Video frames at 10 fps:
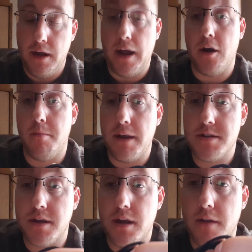not your
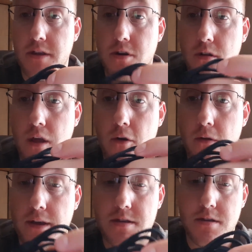basic. Uh, these are leather
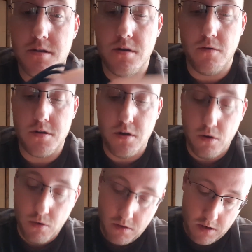laces, so there's
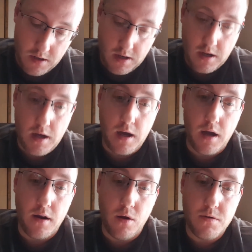no
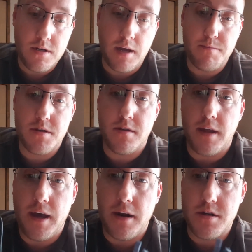uh, no tips. They
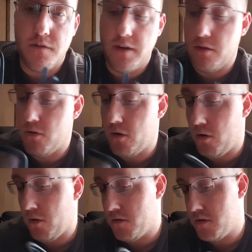kind of just feed through the
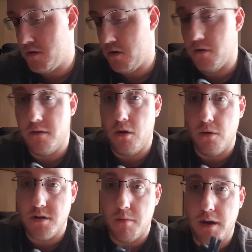holes, so the
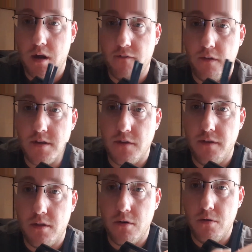holes are big enough for these to
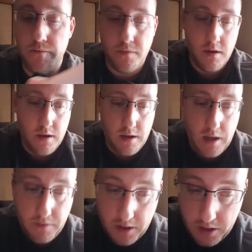fit through.
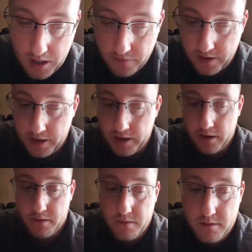And then you have
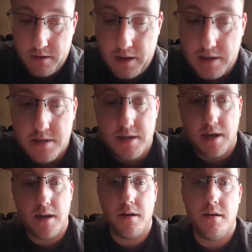a a
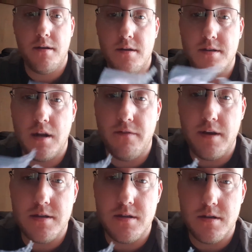second set of
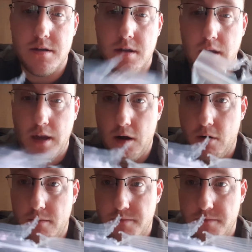laces here.